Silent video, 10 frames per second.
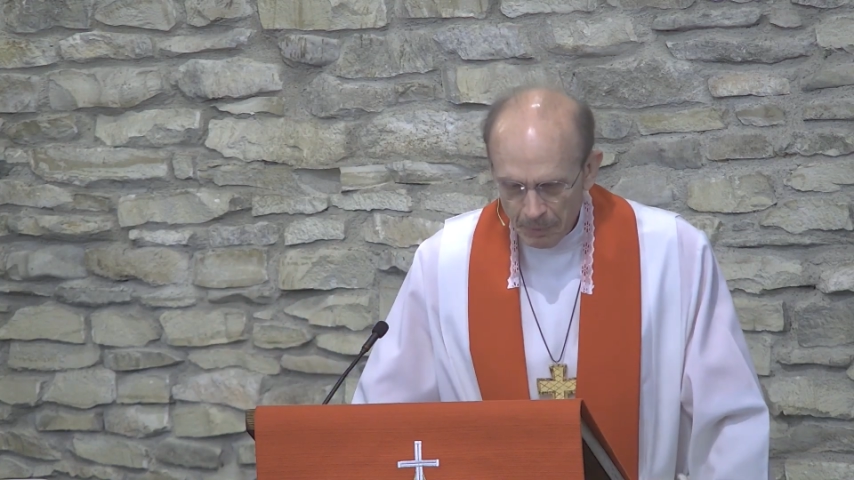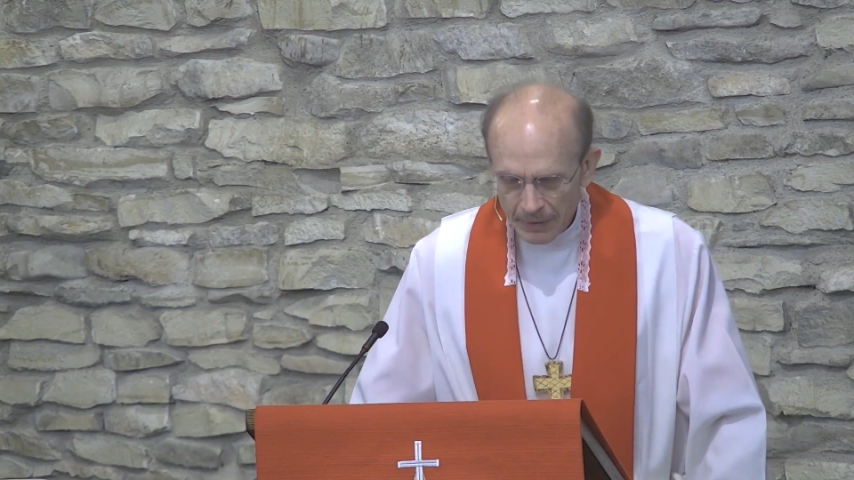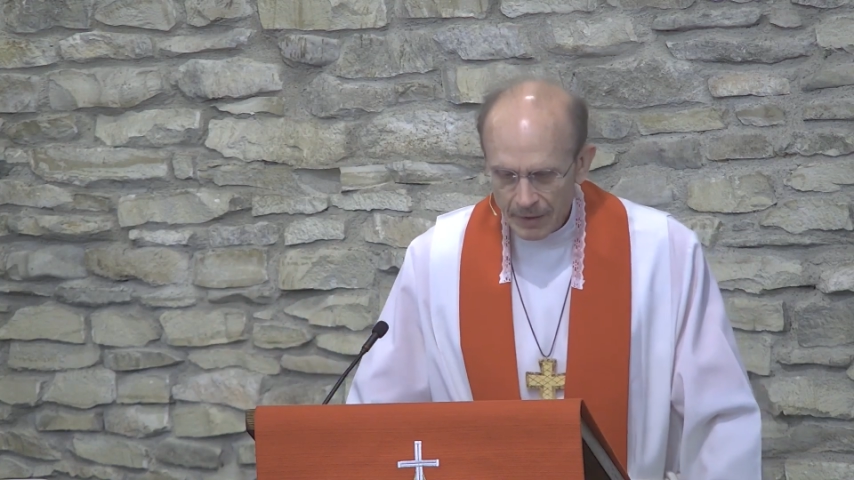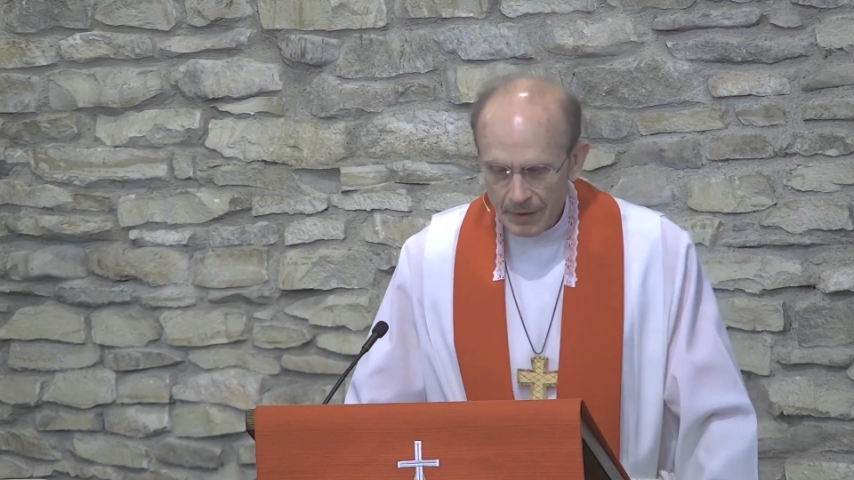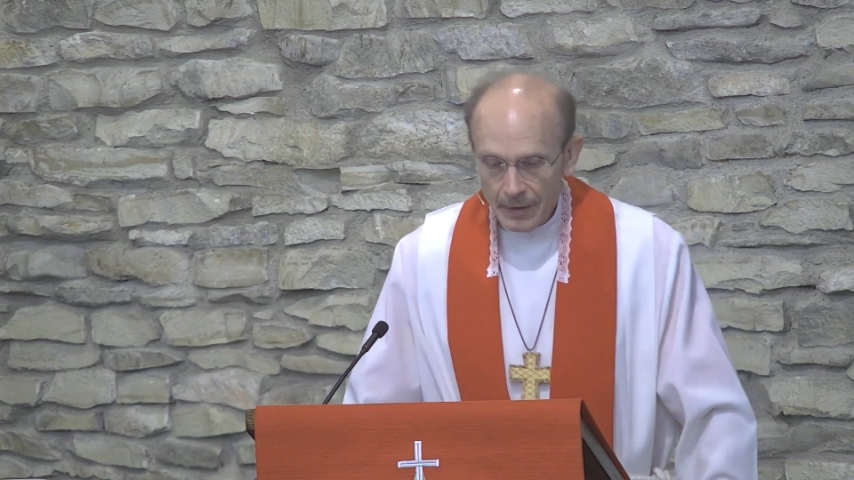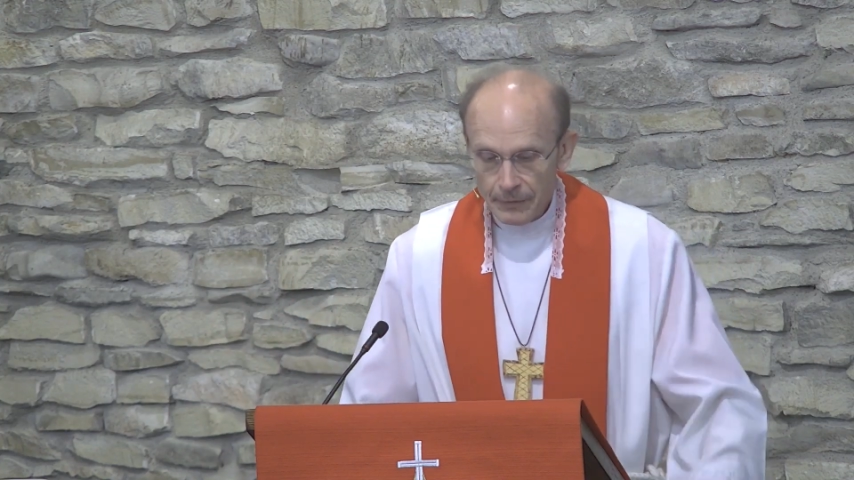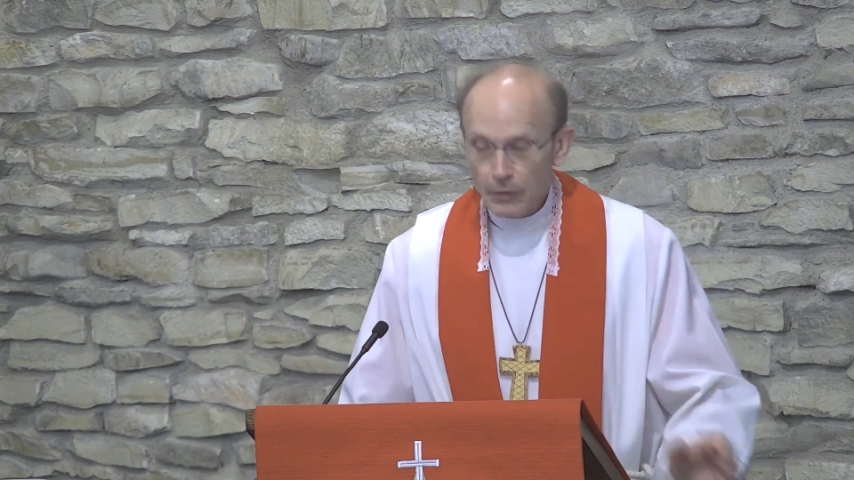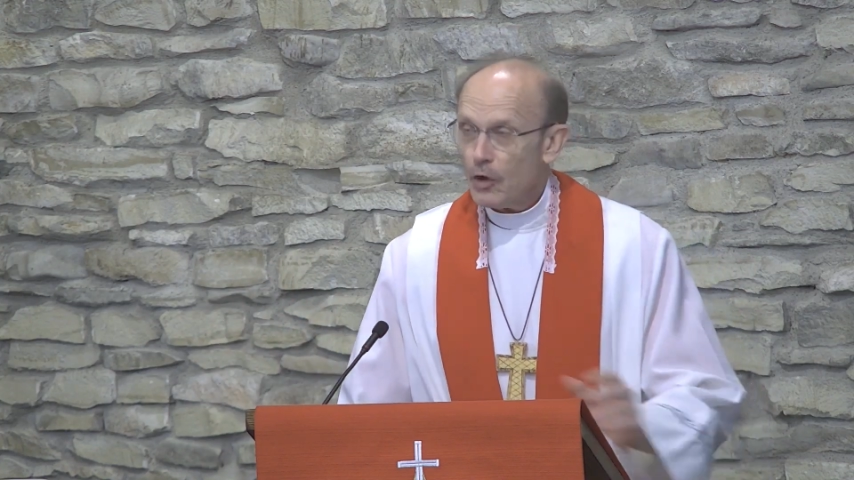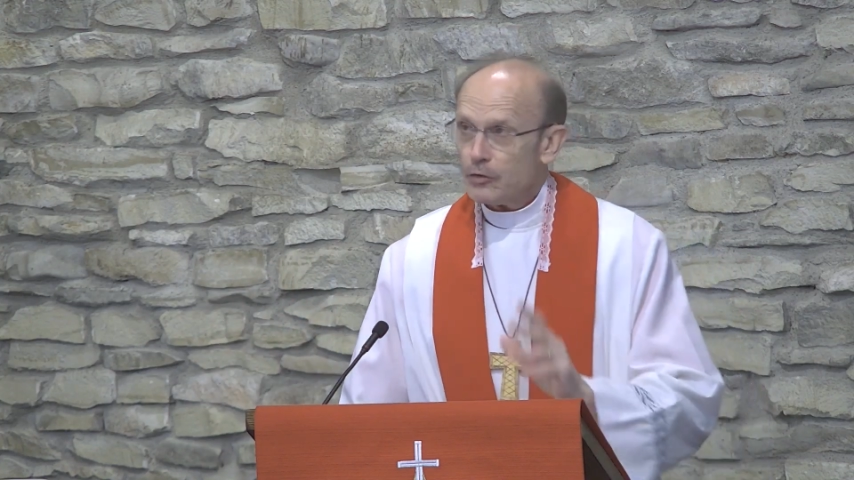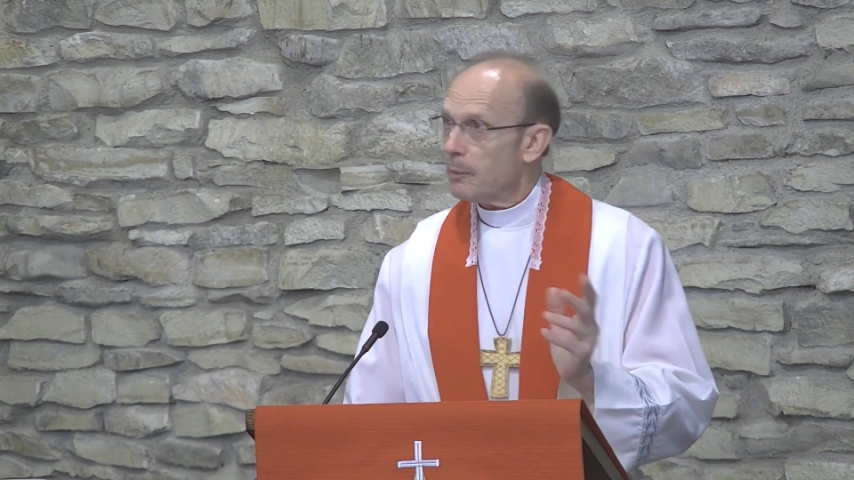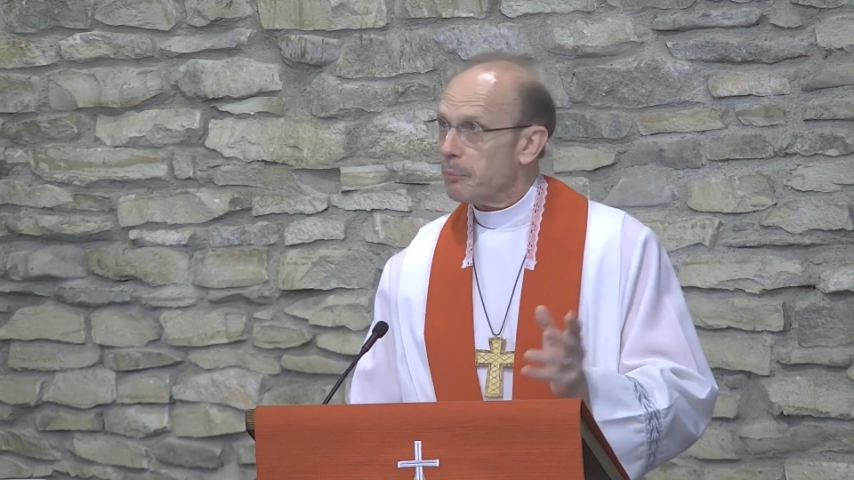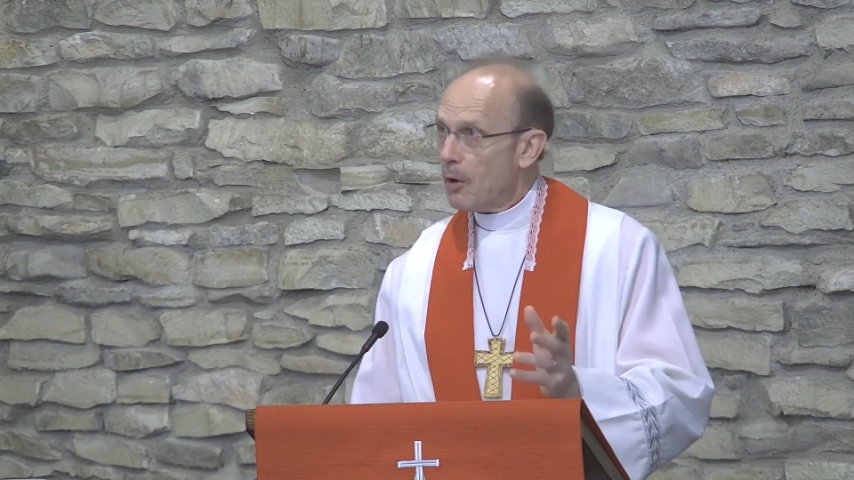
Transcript: But there's also